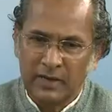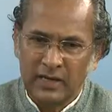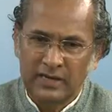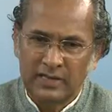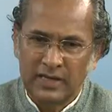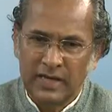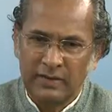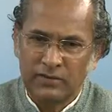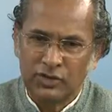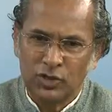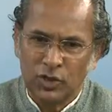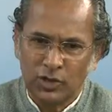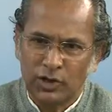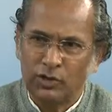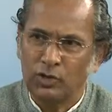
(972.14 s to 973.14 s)
yesterday I was
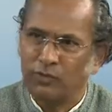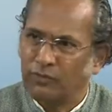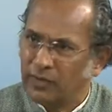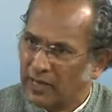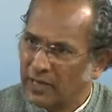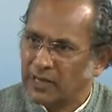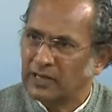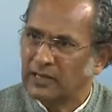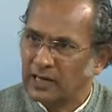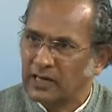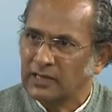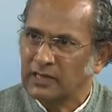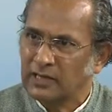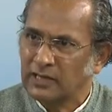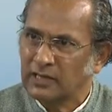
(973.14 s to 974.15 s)
talking to a very
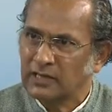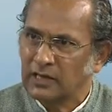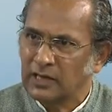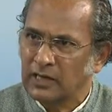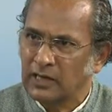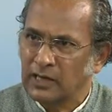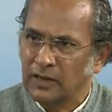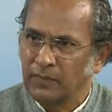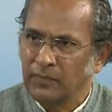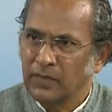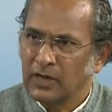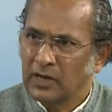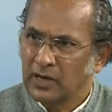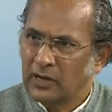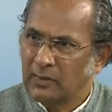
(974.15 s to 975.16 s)
intelligent
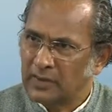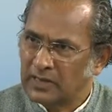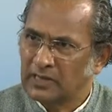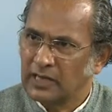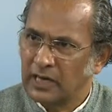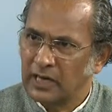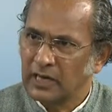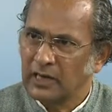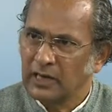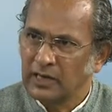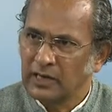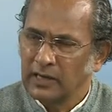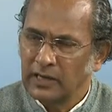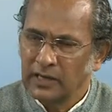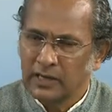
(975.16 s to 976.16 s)
Brazilian,
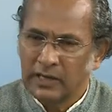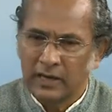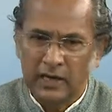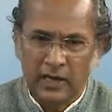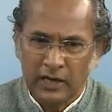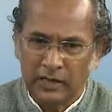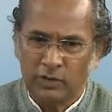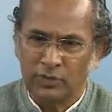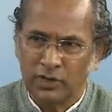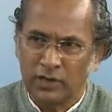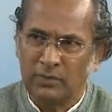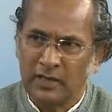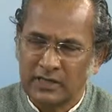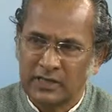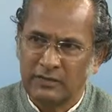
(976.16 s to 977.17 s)
Ricardo J and
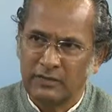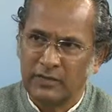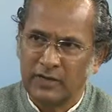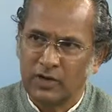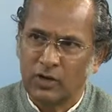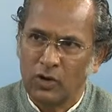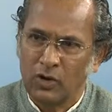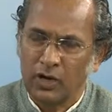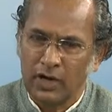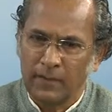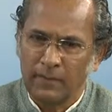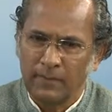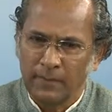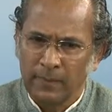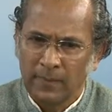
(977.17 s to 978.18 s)
myself. We were talking,
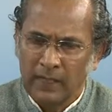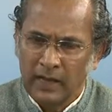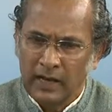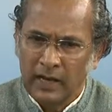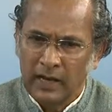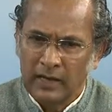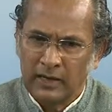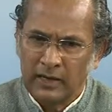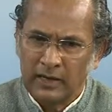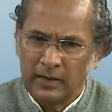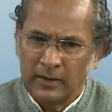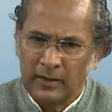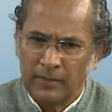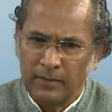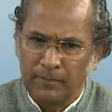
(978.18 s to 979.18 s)
and
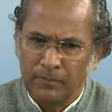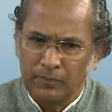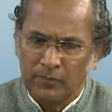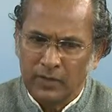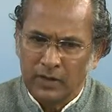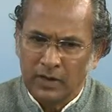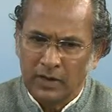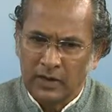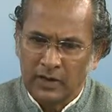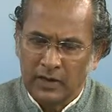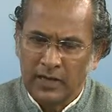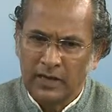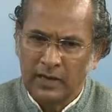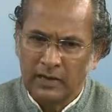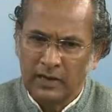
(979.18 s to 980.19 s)

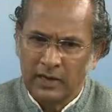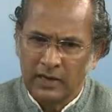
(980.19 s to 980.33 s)
he